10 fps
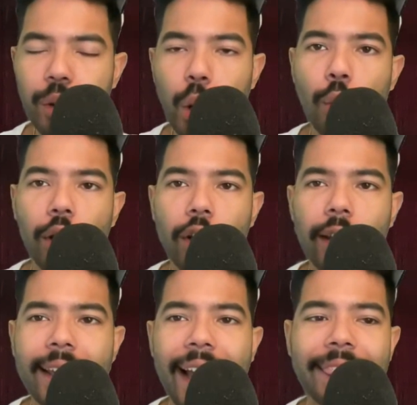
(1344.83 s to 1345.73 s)
When
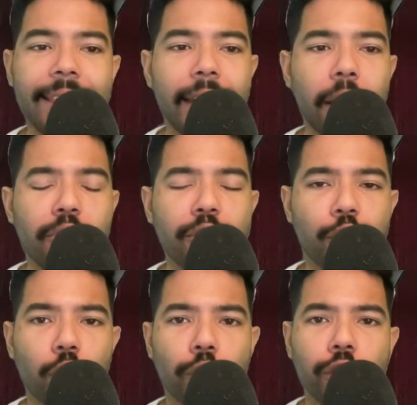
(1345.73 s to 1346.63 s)
looking at the numbers for
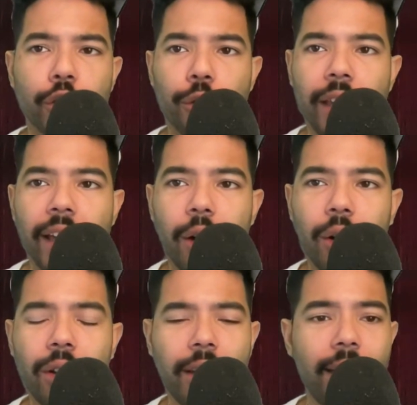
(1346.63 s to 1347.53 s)
Lourdes Gurriel,
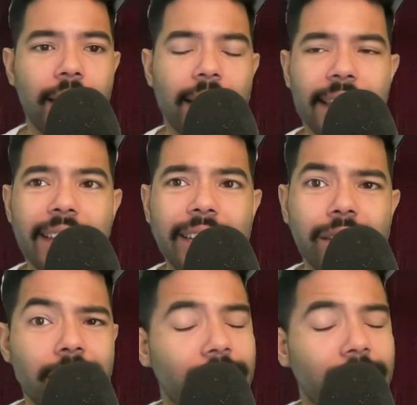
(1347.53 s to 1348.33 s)
he's